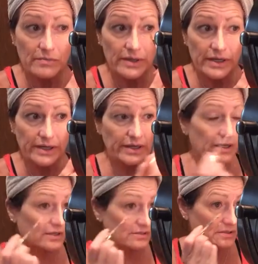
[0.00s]

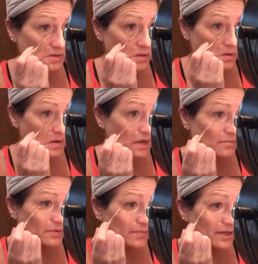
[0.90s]
bags. Hide
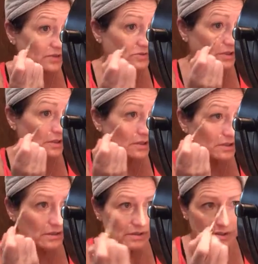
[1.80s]
my bags right
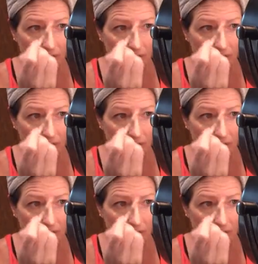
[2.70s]
here.